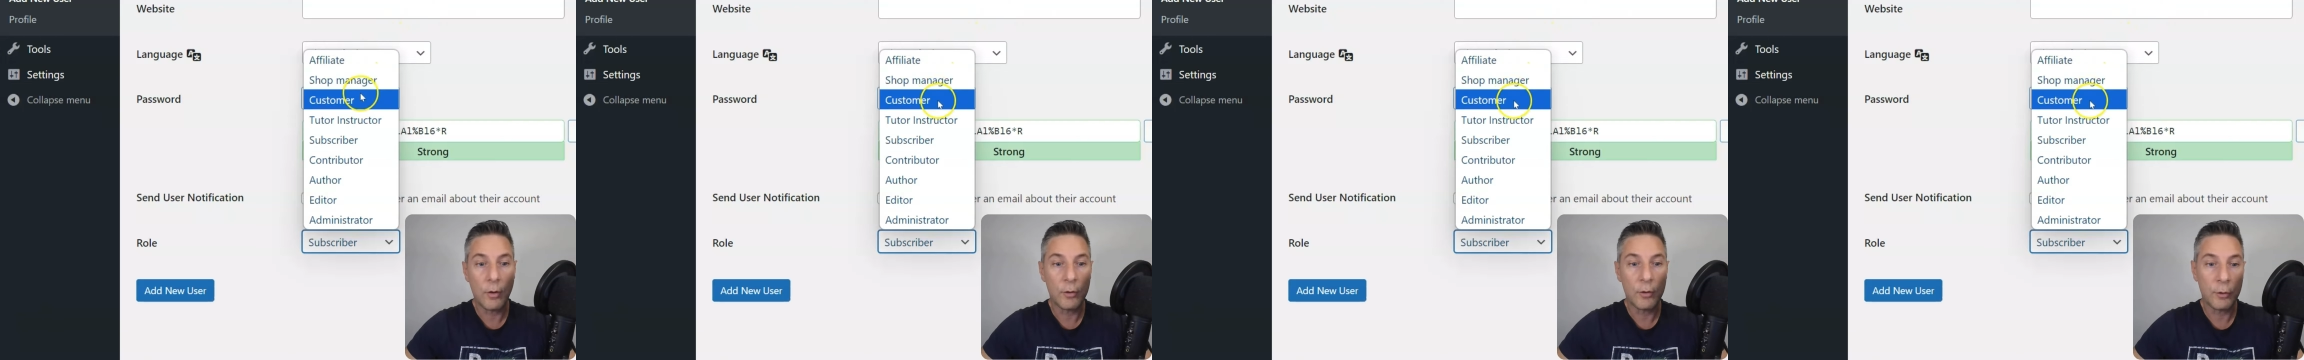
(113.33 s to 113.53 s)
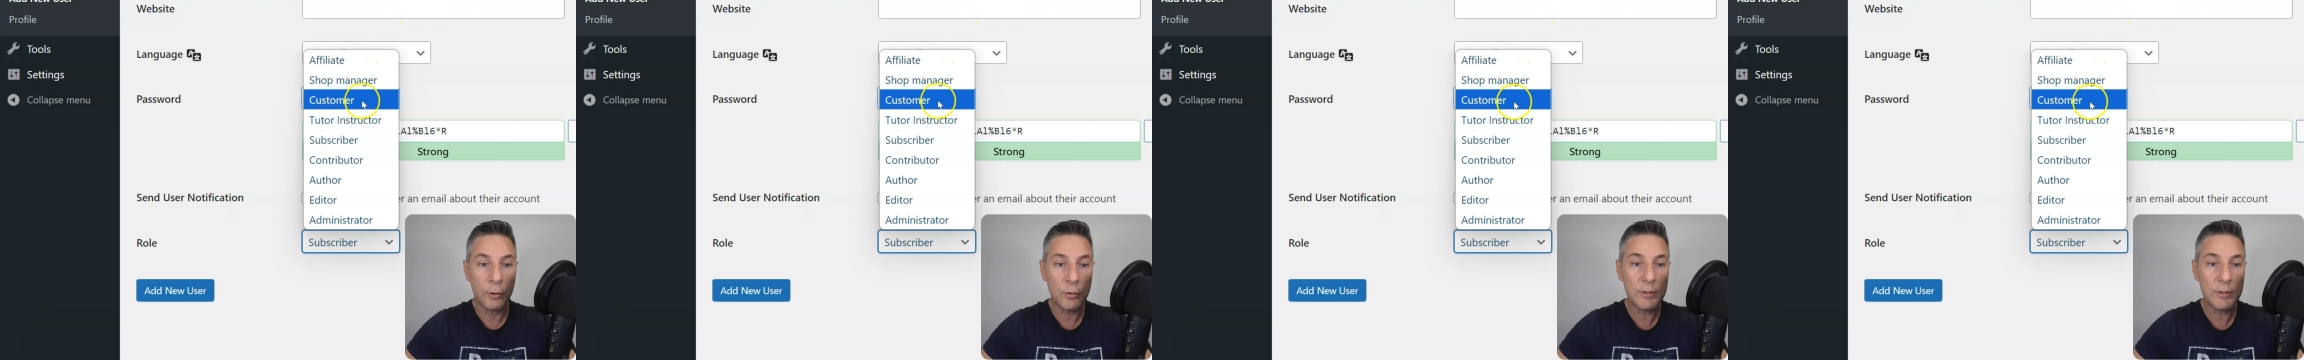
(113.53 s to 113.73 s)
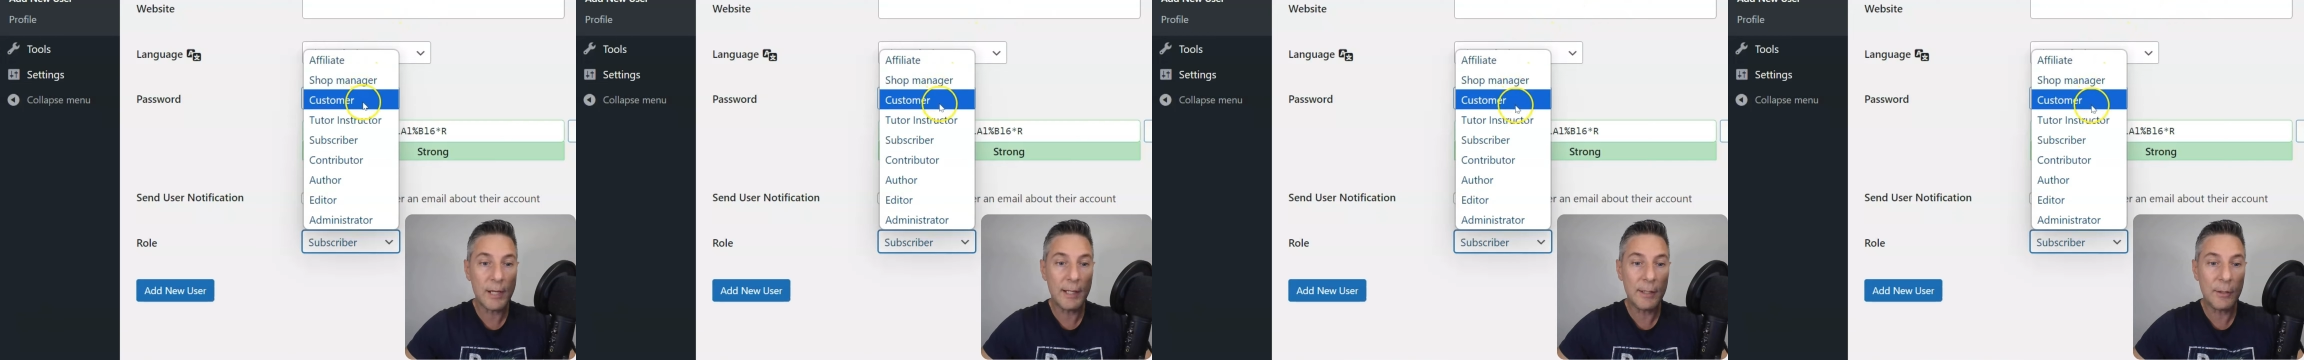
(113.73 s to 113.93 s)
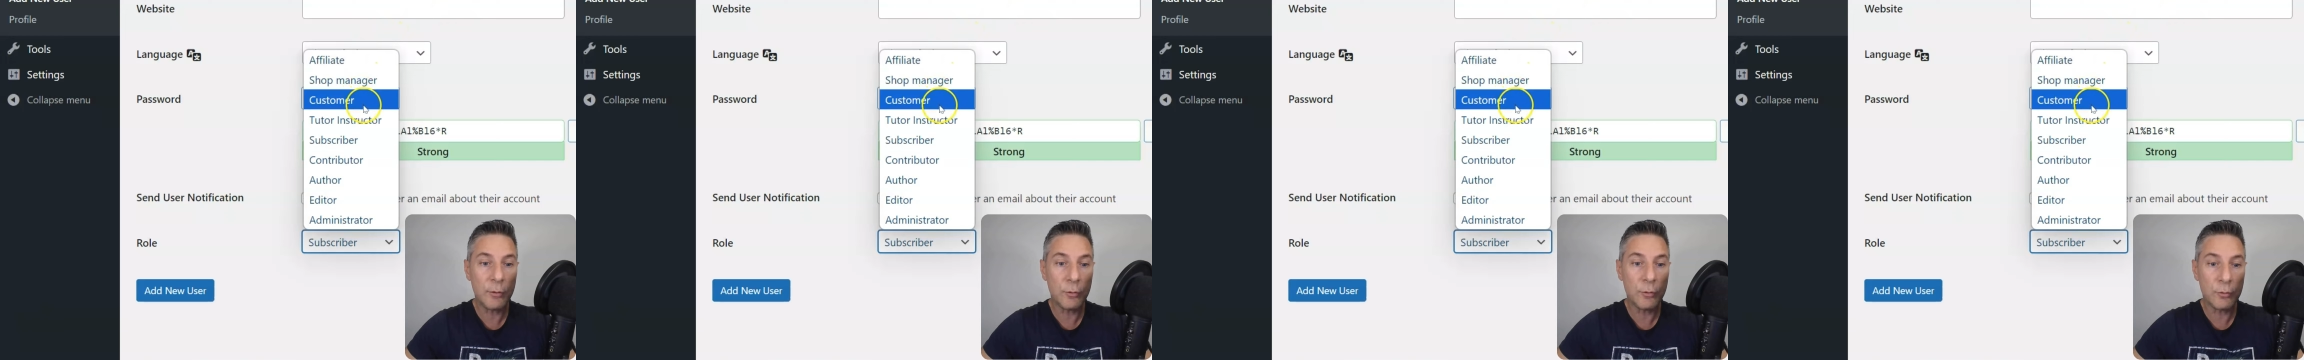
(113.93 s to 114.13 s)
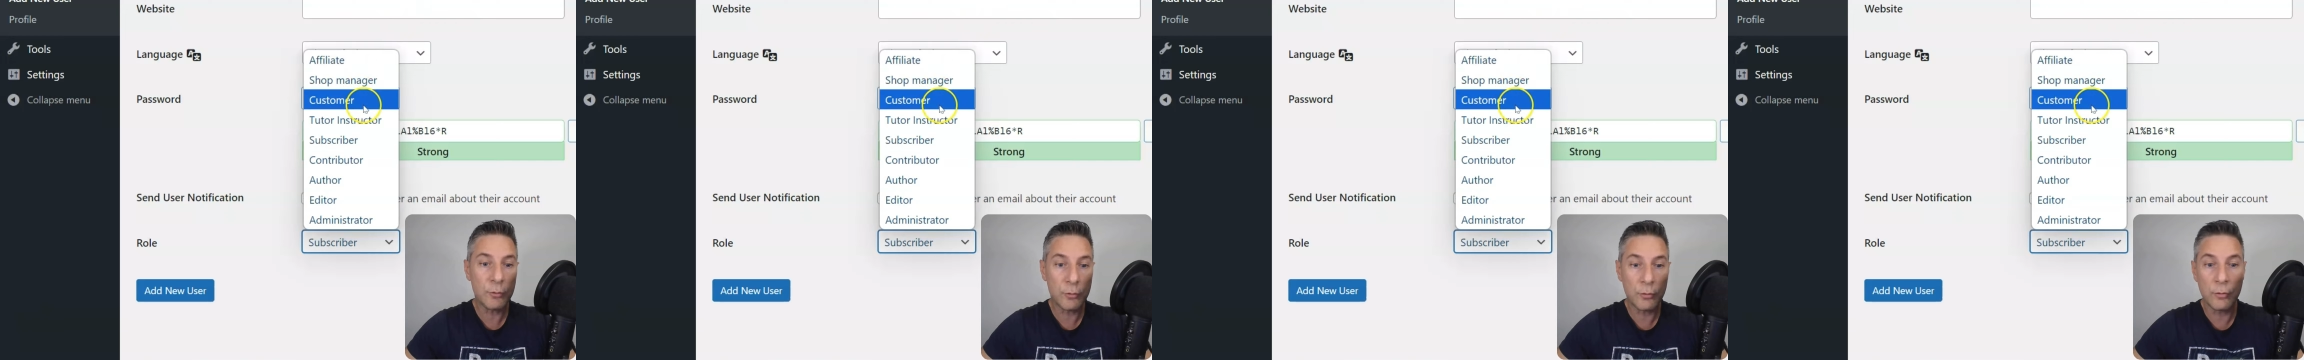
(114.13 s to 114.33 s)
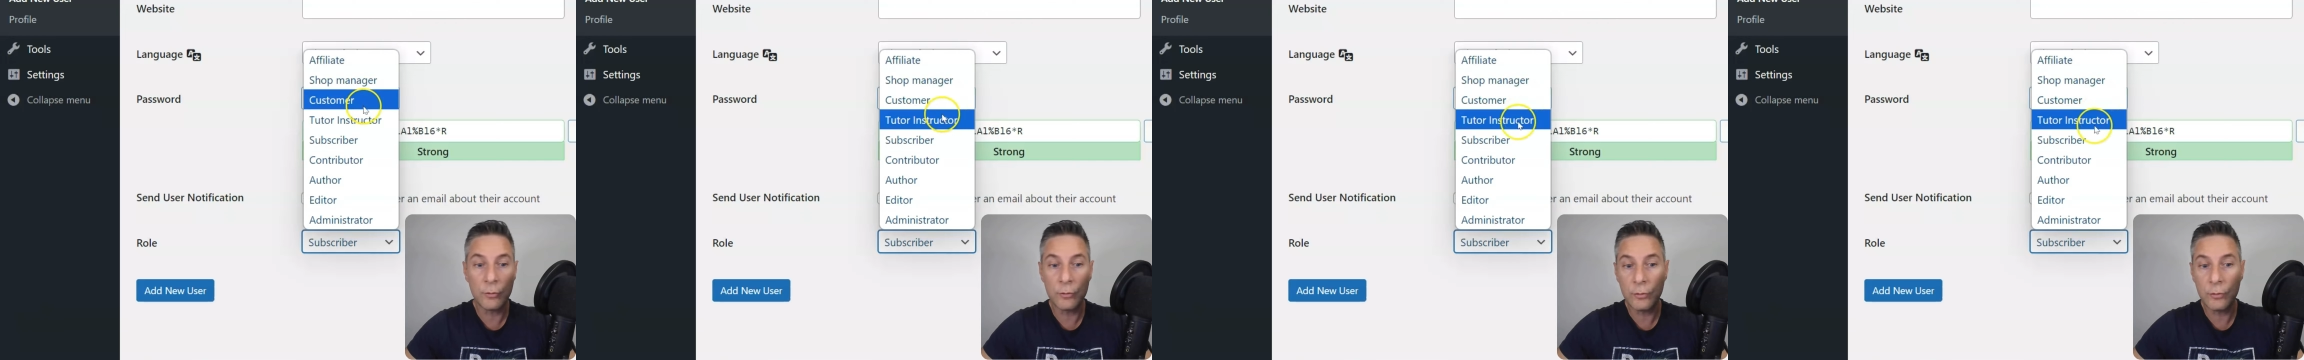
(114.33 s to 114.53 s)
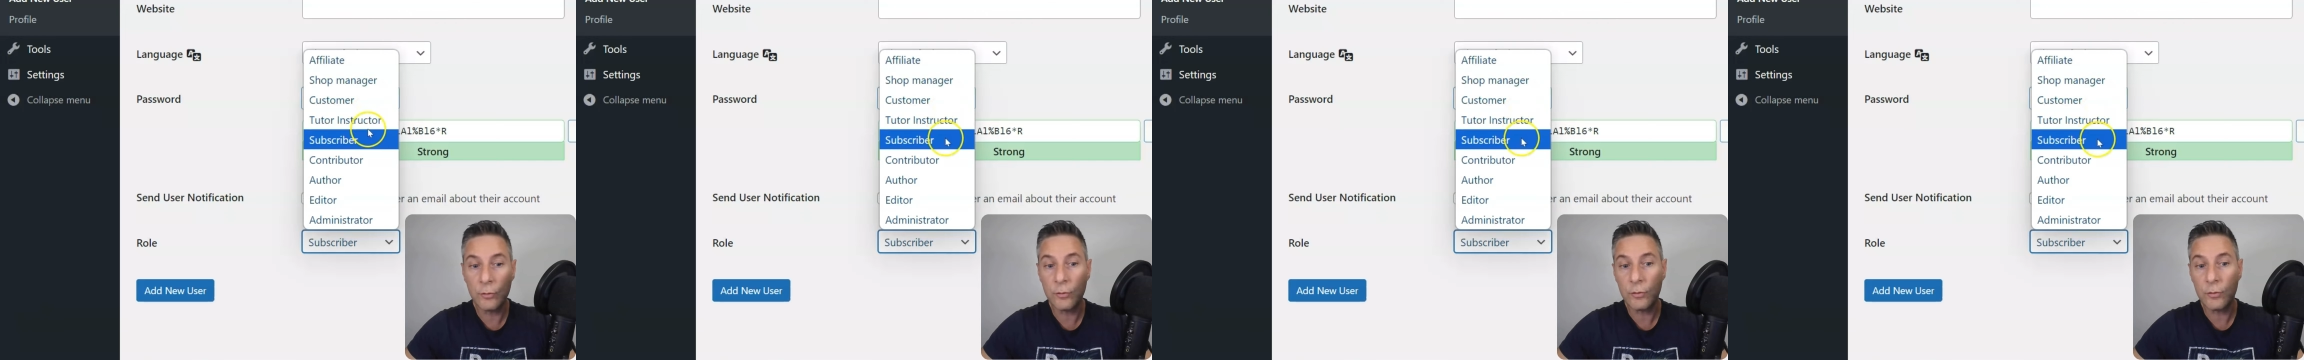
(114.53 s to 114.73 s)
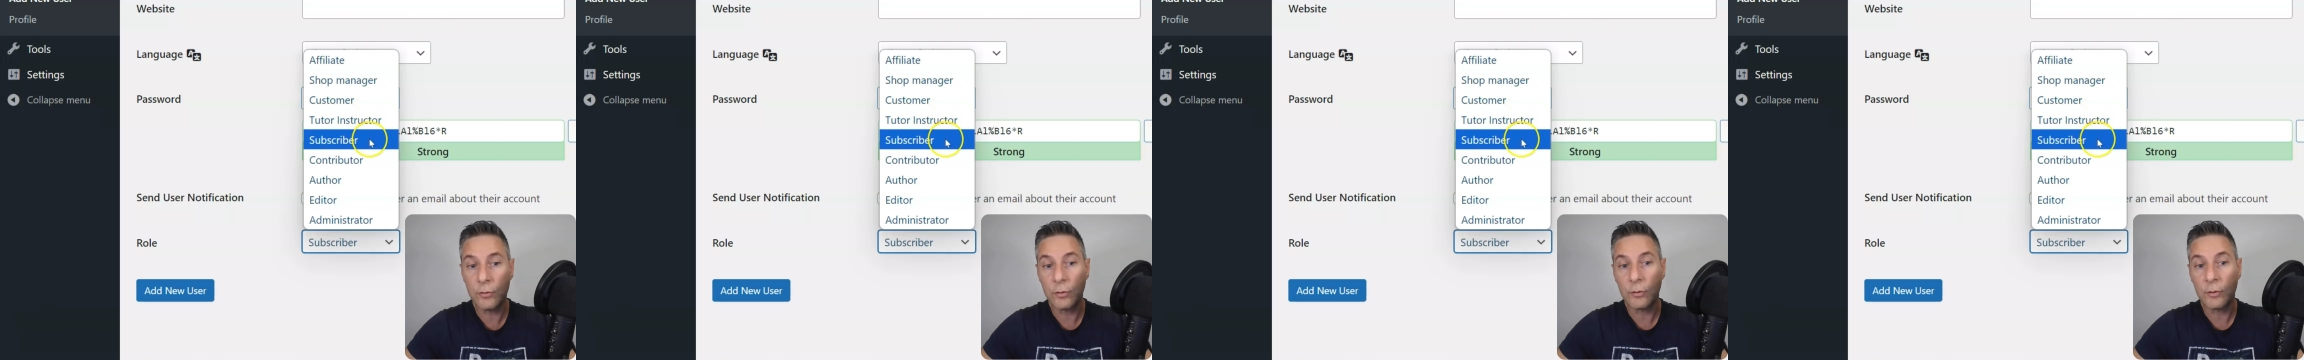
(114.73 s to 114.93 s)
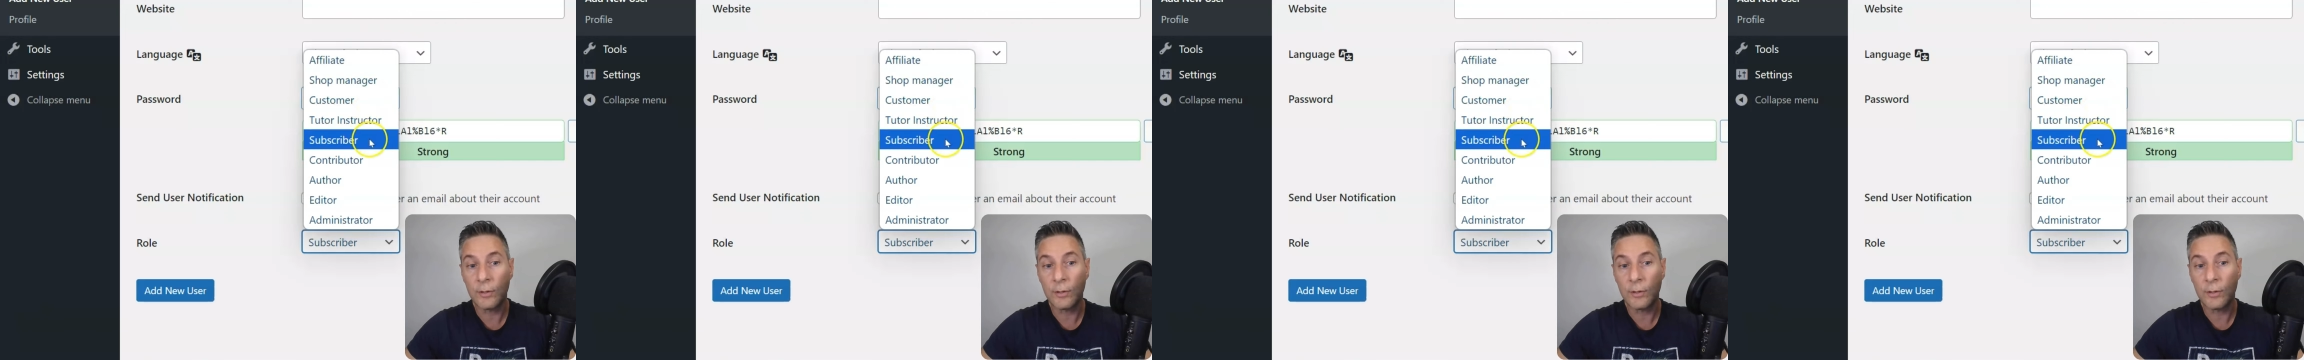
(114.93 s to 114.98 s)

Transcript: Usually you choose